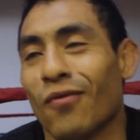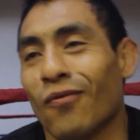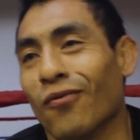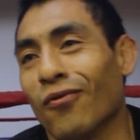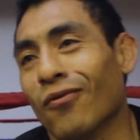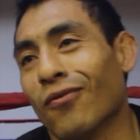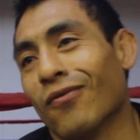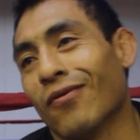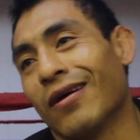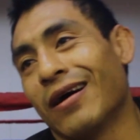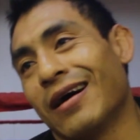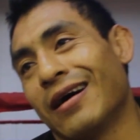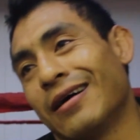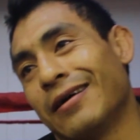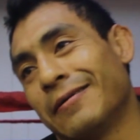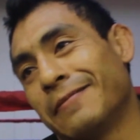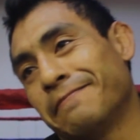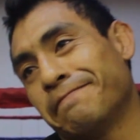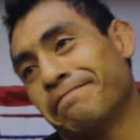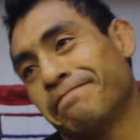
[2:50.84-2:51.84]

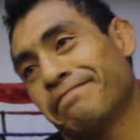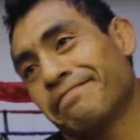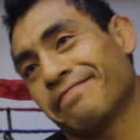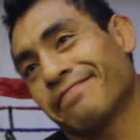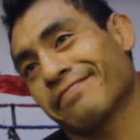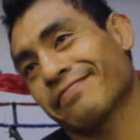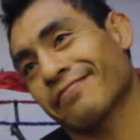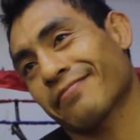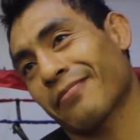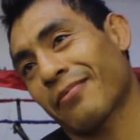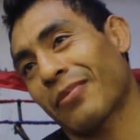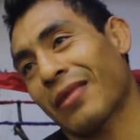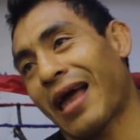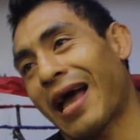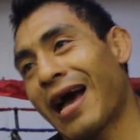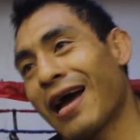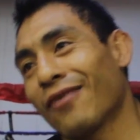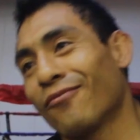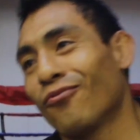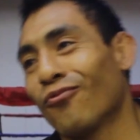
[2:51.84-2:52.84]
Well,
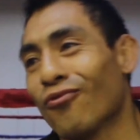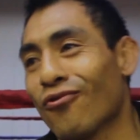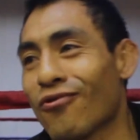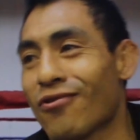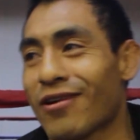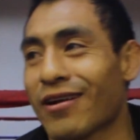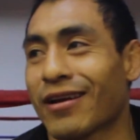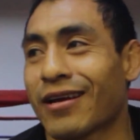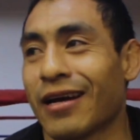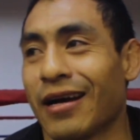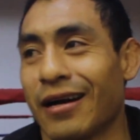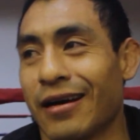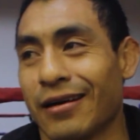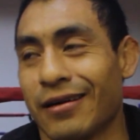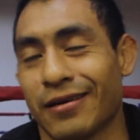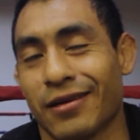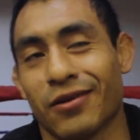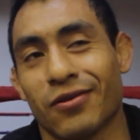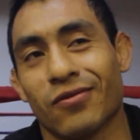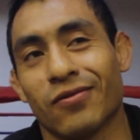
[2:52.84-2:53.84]
I work,
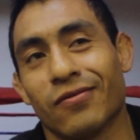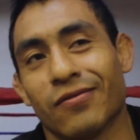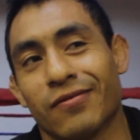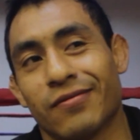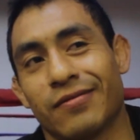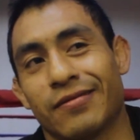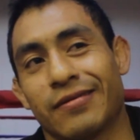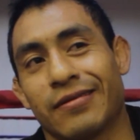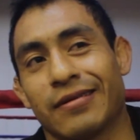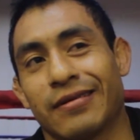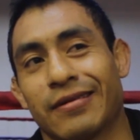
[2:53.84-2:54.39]
you know,